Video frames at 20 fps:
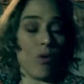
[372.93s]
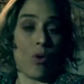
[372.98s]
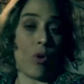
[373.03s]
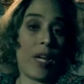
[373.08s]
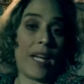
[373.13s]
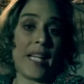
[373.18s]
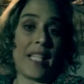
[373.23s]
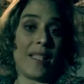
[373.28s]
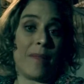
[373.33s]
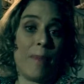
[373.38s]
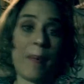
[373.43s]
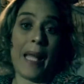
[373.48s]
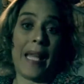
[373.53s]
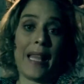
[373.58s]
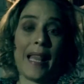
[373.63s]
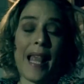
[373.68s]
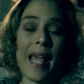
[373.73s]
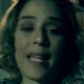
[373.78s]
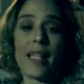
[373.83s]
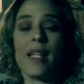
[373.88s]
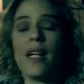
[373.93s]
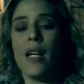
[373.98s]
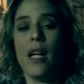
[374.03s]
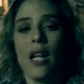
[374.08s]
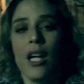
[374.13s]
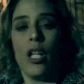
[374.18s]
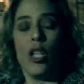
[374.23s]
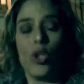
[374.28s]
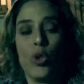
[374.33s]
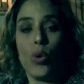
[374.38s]
can spend like
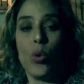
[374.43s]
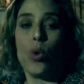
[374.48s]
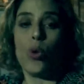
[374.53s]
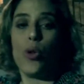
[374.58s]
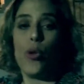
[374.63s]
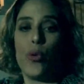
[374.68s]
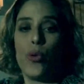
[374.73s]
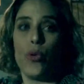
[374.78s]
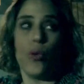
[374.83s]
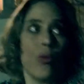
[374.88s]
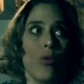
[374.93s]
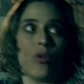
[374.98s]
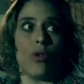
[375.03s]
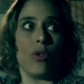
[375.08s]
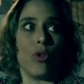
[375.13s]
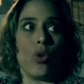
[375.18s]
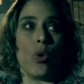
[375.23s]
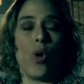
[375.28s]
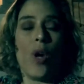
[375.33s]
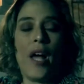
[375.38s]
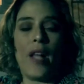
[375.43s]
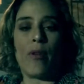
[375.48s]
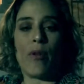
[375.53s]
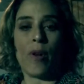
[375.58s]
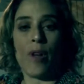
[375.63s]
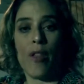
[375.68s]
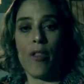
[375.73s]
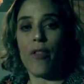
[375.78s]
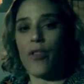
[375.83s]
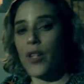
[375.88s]

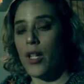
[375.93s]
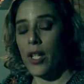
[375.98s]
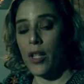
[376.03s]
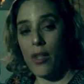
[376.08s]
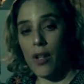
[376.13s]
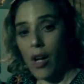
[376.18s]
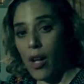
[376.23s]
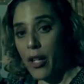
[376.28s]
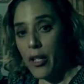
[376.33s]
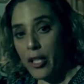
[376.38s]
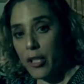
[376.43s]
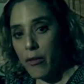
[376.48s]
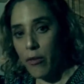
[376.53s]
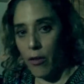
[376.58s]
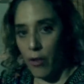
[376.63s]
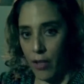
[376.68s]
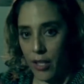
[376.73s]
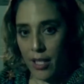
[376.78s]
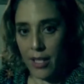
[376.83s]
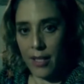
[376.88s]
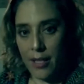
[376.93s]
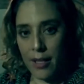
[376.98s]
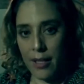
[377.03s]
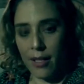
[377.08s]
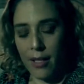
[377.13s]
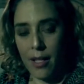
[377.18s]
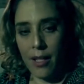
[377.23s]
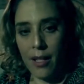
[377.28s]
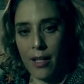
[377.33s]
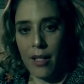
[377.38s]
$230 for this.
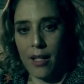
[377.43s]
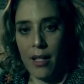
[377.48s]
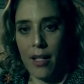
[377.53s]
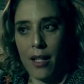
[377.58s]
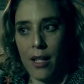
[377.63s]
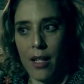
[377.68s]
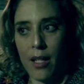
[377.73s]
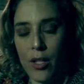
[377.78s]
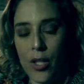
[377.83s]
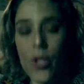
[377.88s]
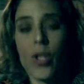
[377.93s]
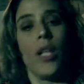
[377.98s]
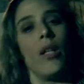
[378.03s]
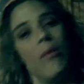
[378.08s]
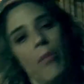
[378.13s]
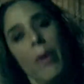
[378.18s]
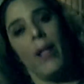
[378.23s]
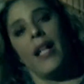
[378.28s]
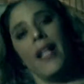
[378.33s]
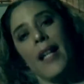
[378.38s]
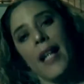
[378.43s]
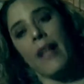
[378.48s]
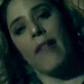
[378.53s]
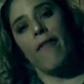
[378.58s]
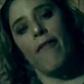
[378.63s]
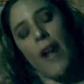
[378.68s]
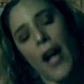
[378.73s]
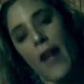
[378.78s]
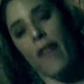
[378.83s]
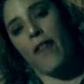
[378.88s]
You can pay like
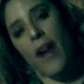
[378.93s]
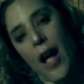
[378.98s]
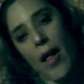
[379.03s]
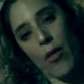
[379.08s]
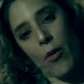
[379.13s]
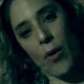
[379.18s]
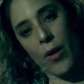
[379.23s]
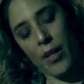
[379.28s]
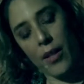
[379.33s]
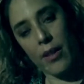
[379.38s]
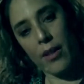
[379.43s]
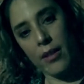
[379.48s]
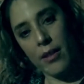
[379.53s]
500.